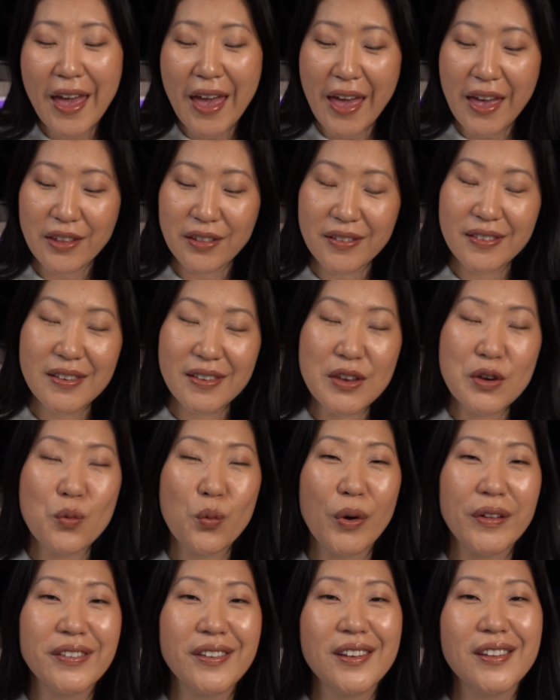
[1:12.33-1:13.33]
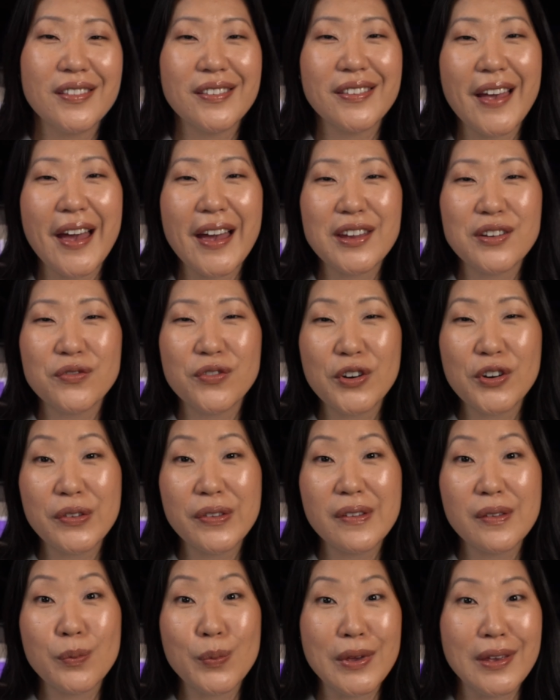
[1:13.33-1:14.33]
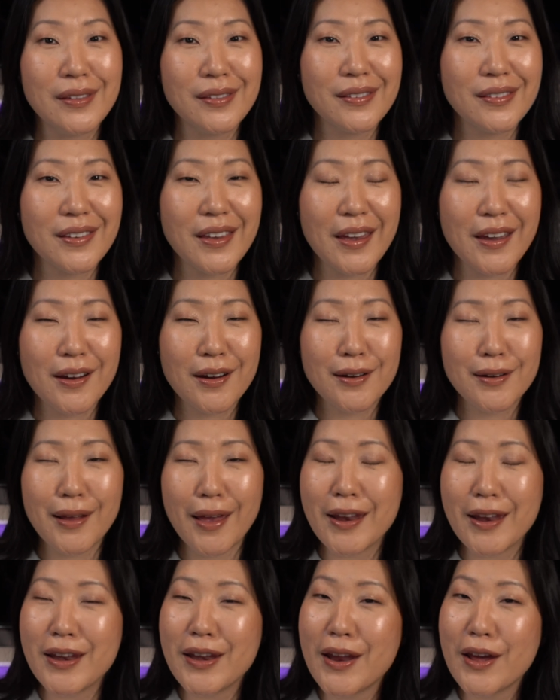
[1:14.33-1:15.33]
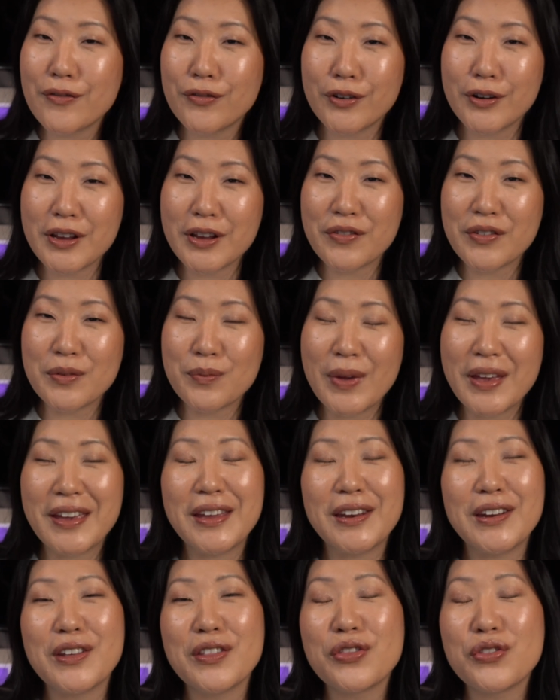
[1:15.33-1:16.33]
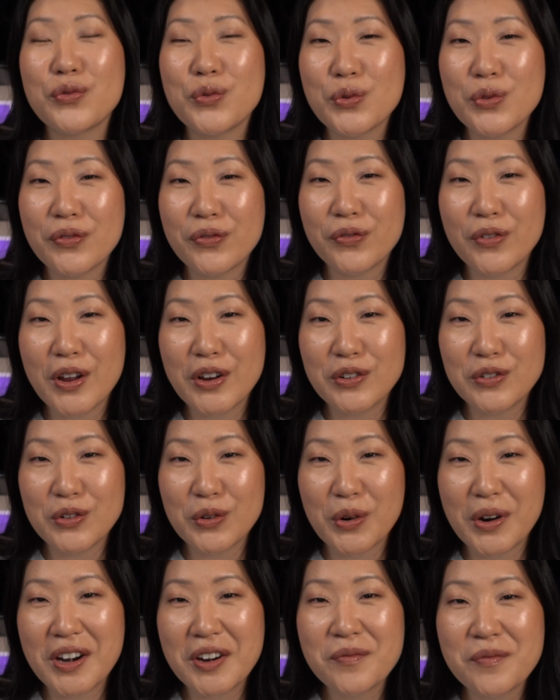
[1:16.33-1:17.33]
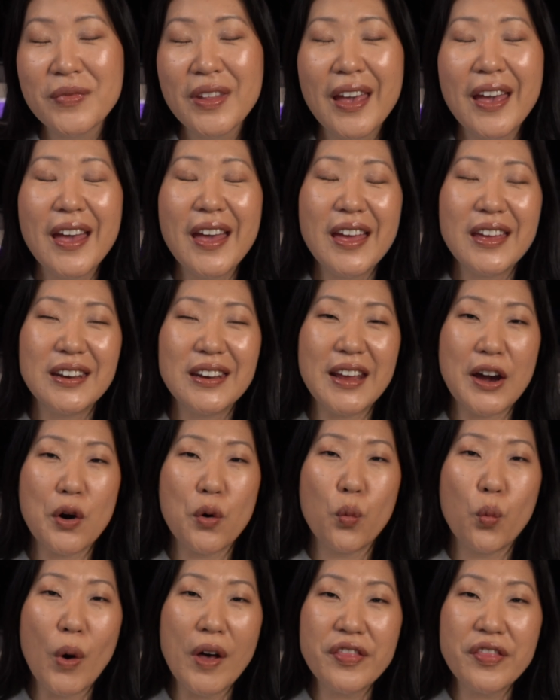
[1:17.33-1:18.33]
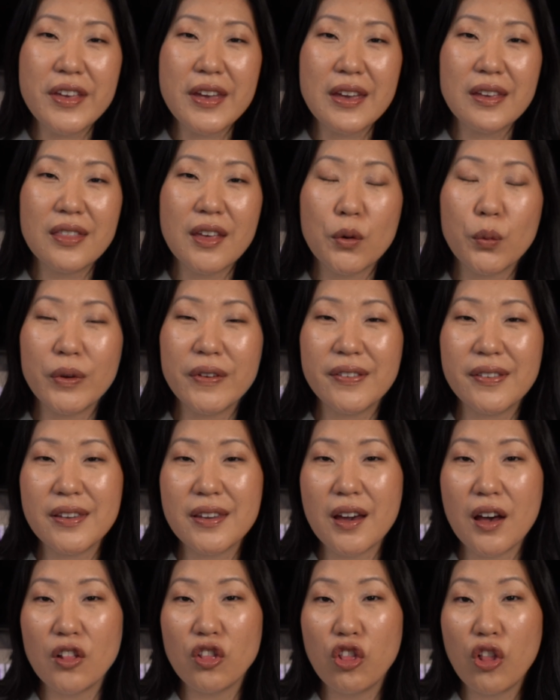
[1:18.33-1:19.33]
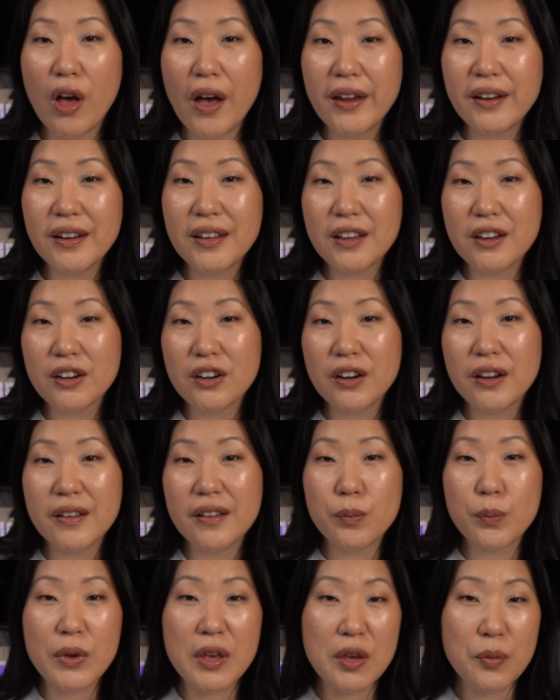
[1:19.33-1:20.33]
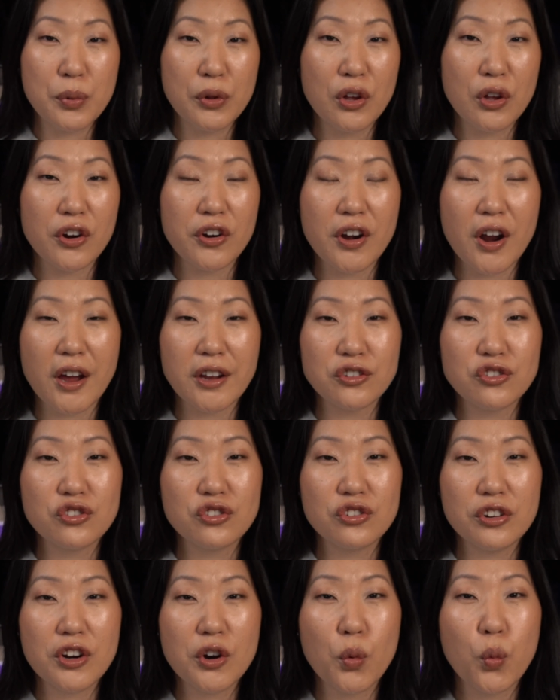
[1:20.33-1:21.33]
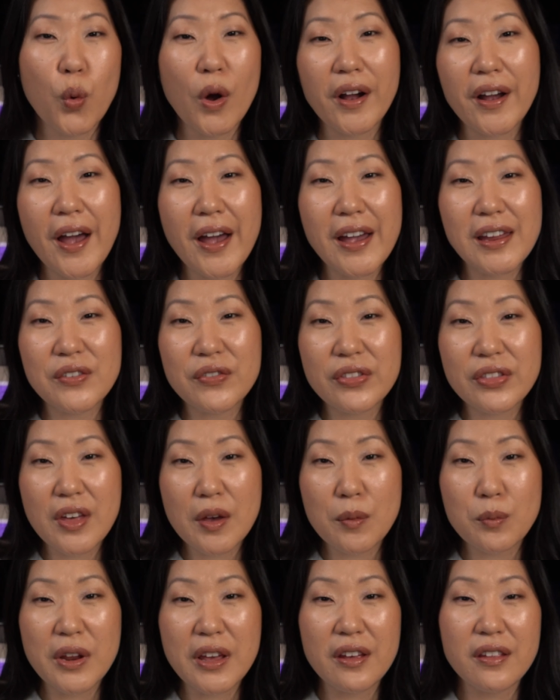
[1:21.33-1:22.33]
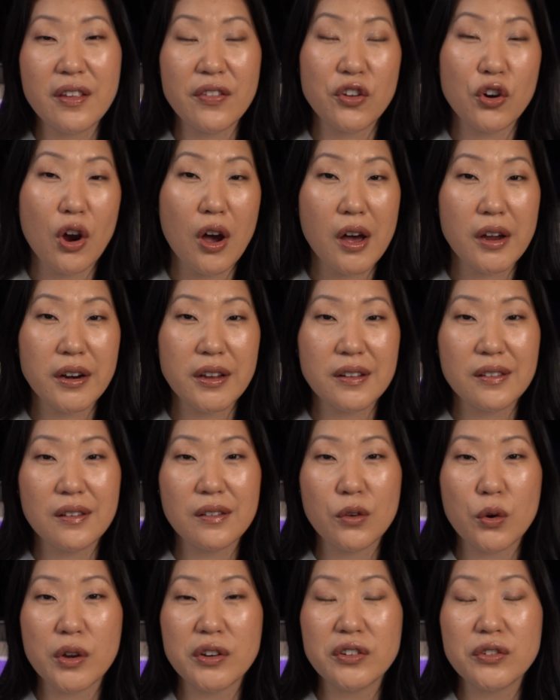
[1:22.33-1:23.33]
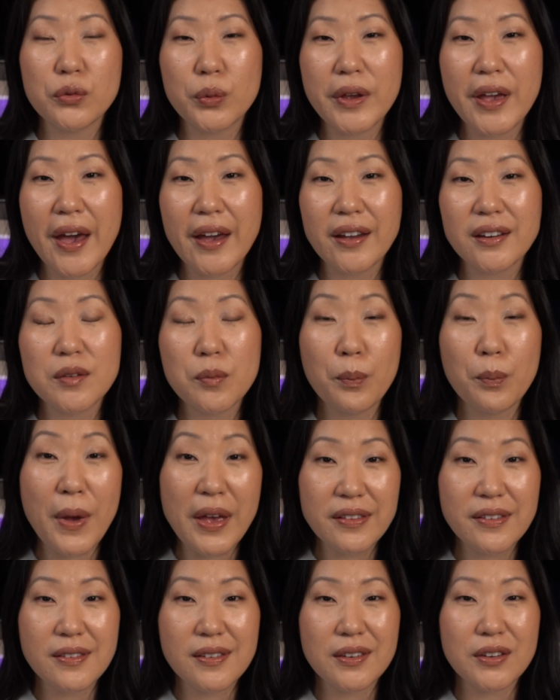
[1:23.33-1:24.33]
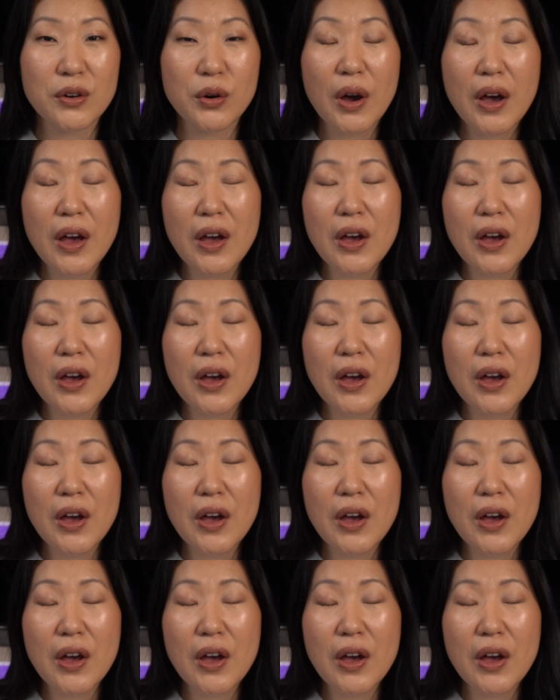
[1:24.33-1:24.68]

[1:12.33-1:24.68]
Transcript: and see what's inside versus being scared and never even making it through the front door. Now, one thing that we see a lot here is people are not sure what kind of thumbnail that their audience is going to react best to.